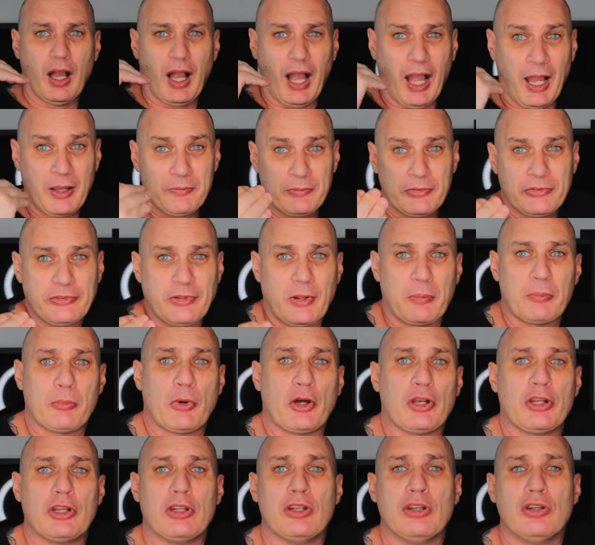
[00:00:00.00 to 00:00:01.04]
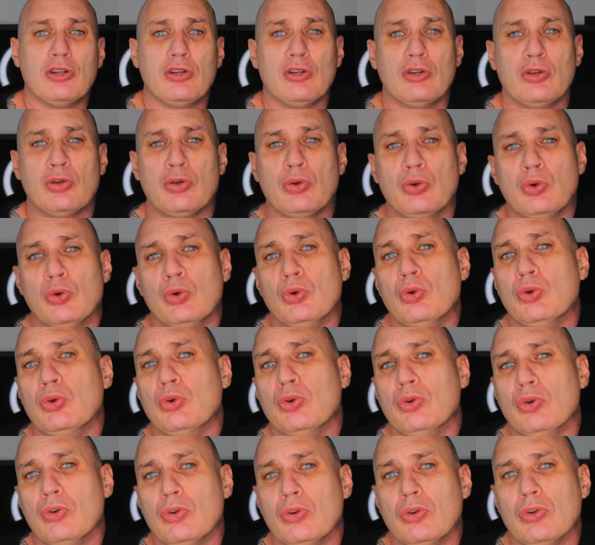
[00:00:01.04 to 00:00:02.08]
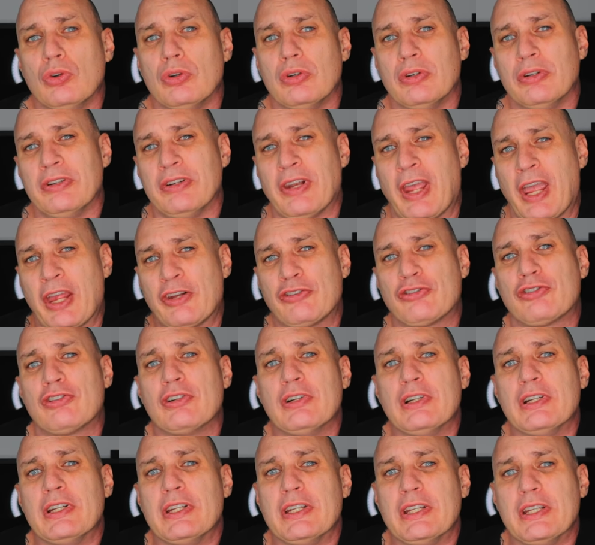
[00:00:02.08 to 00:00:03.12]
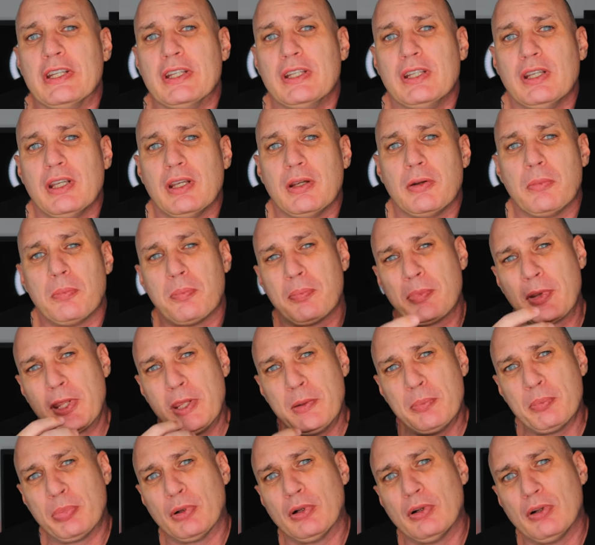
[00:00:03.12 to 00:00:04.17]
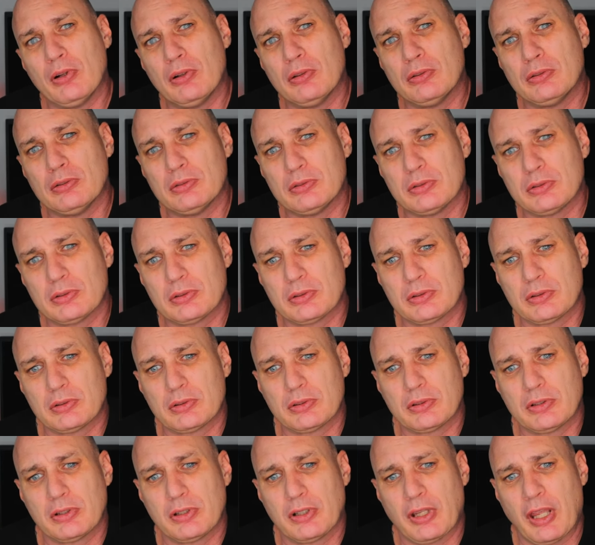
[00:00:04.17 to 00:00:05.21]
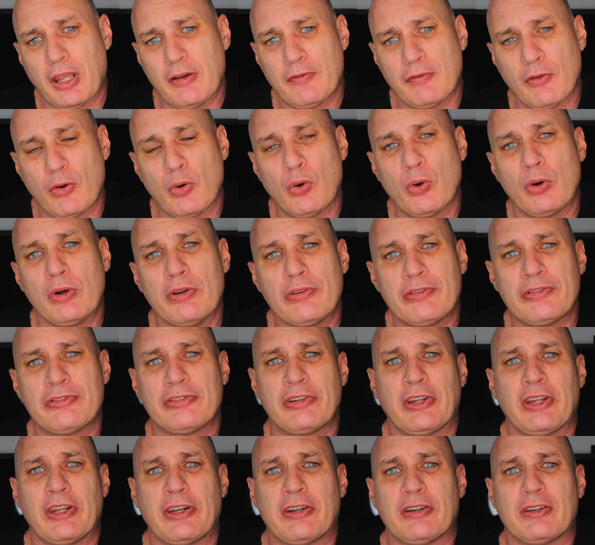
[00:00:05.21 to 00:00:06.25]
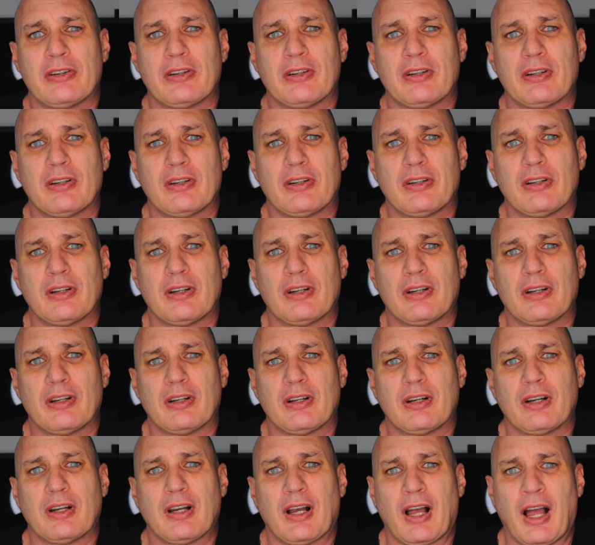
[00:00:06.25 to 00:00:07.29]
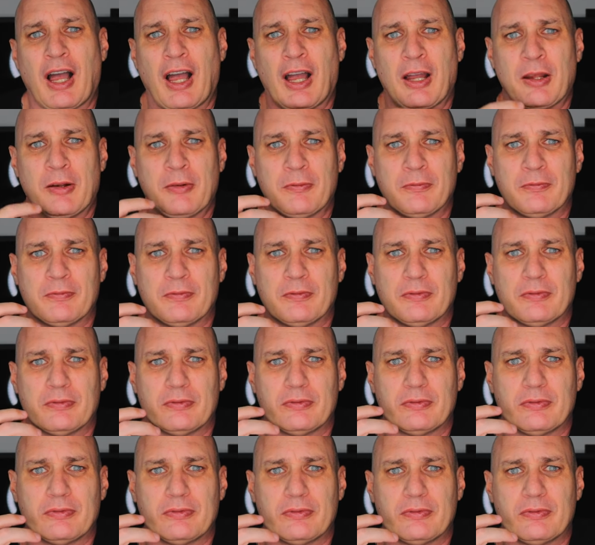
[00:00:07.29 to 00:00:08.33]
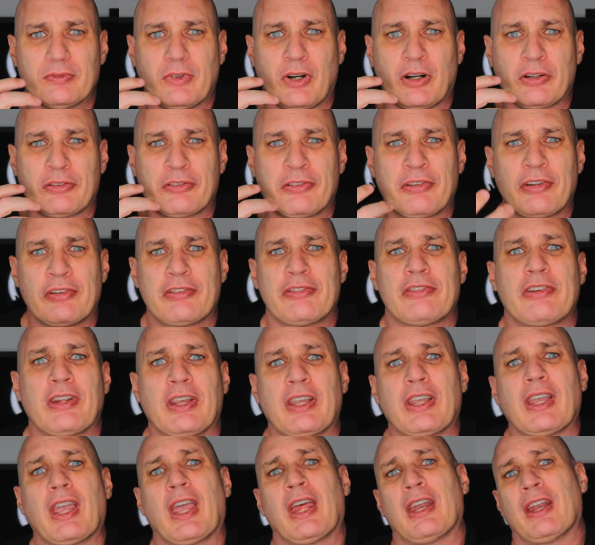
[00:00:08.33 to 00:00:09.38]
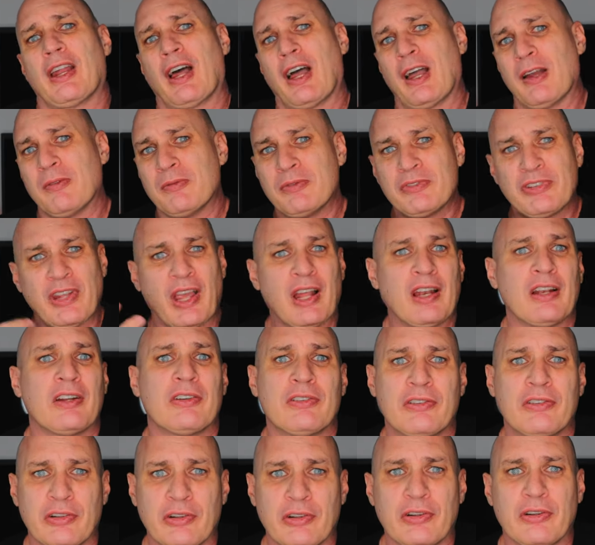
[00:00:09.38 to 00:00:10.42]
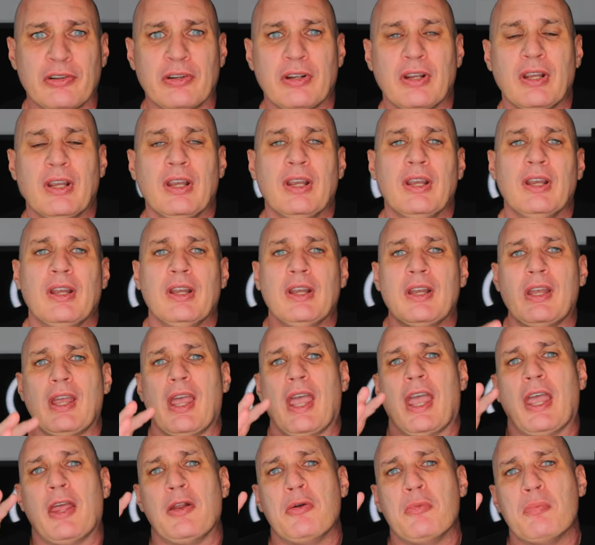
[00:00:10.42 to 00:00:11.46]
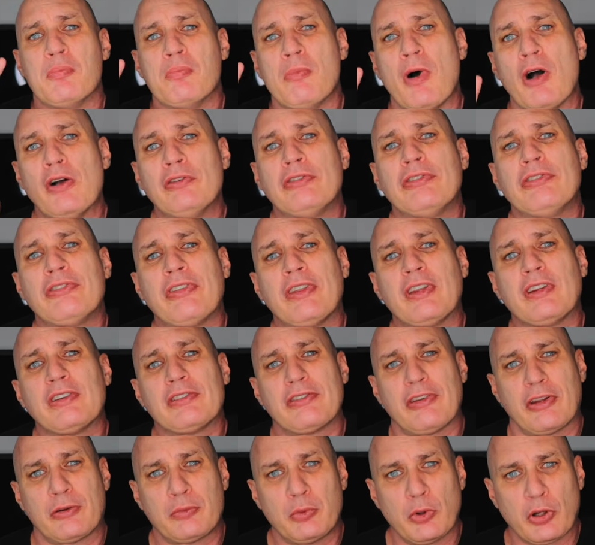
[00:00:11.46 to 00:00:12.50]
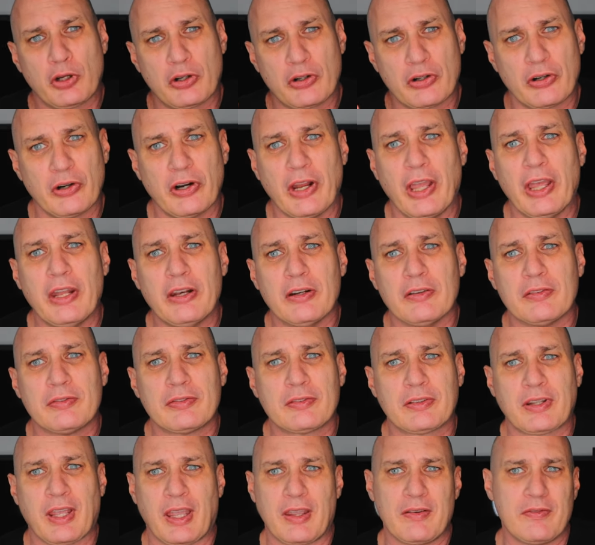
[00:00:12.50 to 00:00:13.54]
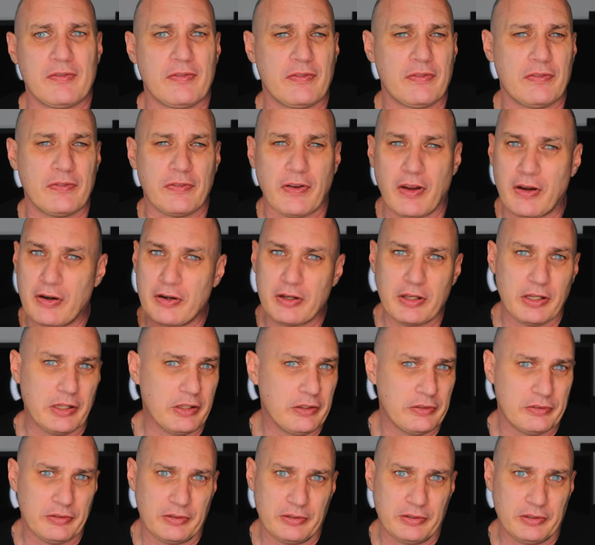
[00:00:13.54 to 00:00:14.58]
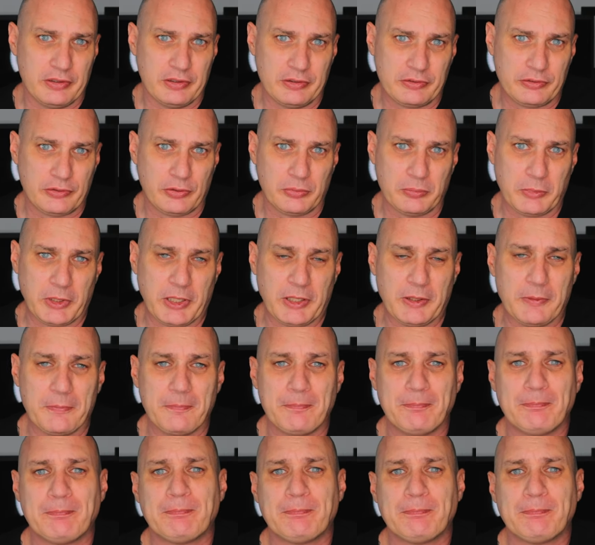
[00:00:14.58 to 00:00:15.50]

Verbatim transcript: I'm somebody who naturally, people have always said, I'm artistic and I'm talented. And most things that were creative came very easily to me.